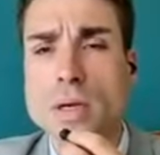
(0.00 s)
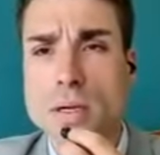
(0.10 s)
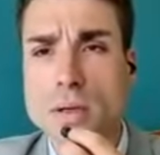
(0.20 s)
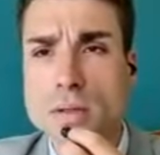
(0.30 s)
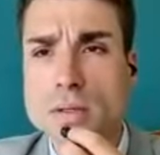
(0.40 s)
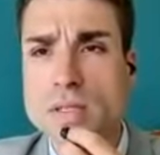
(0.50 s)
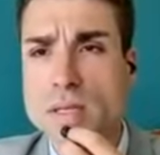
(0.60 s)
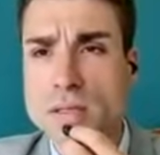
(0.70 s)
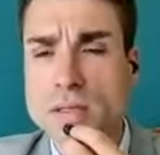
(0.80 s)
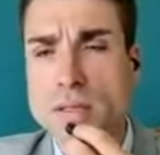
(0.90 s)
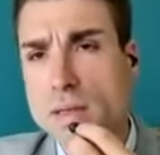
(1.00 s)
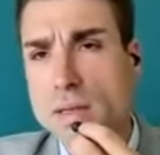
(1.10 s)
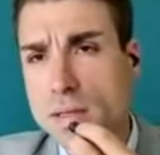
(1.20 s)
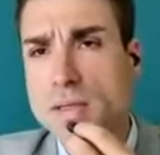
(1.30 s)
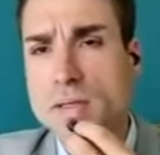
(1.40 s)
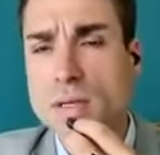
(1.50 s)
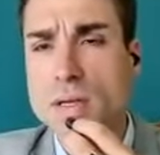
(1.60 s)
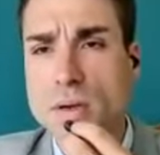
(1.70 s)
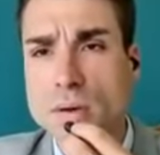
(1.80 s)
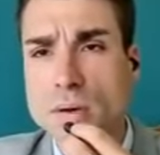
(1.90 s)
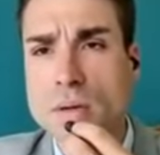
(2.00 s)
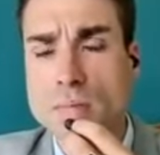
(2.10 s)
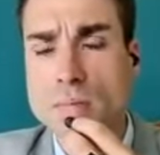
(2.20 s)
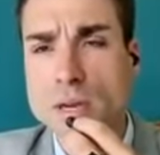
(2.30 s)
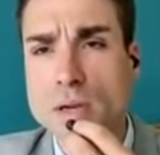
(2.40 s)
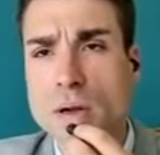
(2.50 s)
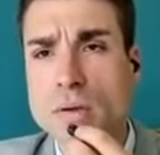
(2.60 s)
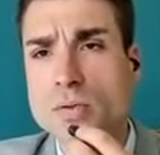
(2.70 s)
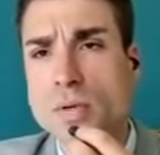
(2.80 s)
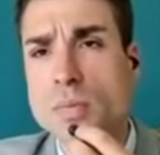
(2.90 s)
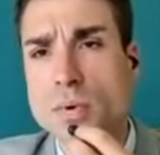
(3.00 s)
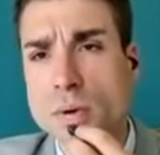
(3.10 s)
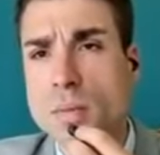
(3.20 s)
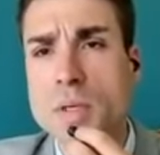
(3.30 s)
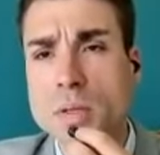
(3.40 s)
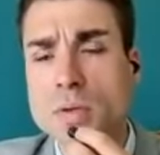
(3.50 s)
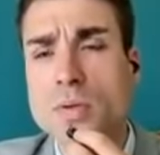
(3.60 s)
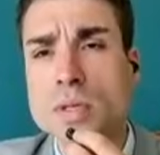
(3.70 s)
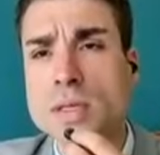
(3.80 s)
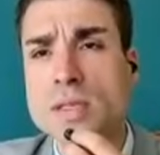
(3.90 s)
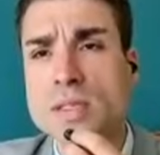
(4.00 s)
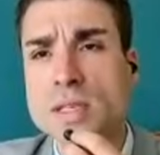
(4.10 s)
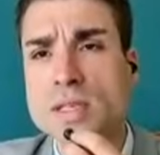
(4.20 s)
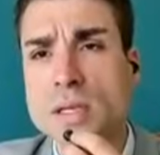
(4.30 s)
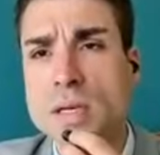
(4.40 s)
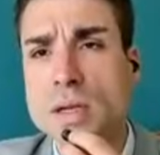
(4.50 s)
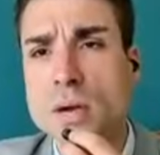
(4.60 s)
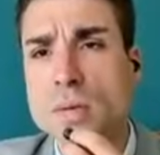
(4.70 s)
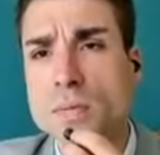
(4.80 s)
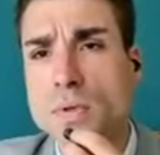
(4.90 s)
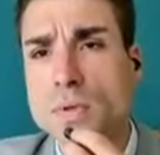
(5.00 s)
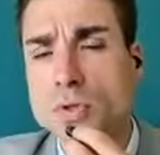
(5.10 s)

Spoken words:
in a good sense, at least here in my country, probably due to the necessity of